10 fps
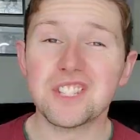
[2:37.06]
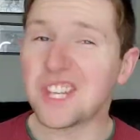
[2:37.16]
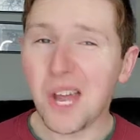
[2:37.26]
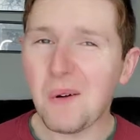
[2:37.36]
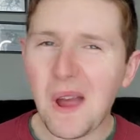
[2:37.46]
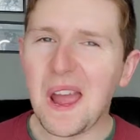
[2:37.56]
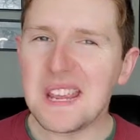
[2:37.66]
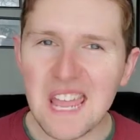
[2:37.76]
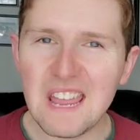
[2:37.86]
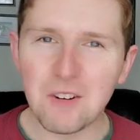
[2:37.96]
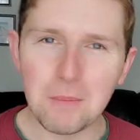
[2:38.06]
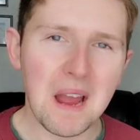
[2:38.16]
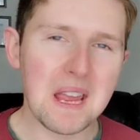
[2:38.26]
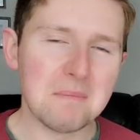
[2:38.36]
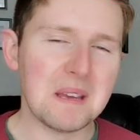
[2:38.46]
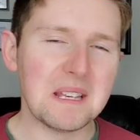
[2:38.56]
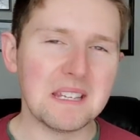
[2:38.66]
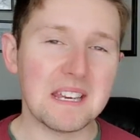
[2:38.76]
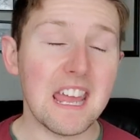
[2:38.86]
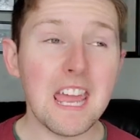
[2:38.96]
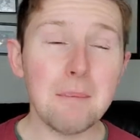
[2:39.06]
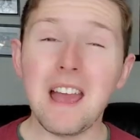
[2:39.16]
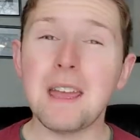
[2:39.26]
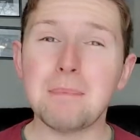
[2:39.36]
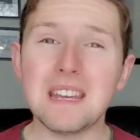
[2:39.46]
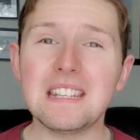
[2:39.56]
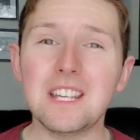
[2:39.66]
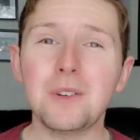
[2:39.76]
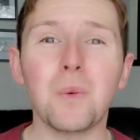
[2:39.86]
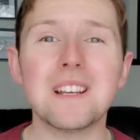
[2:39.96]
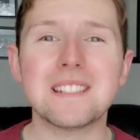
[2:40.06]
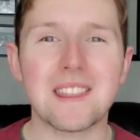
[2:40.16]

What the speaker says: So I gave her my opinion, and my opinion was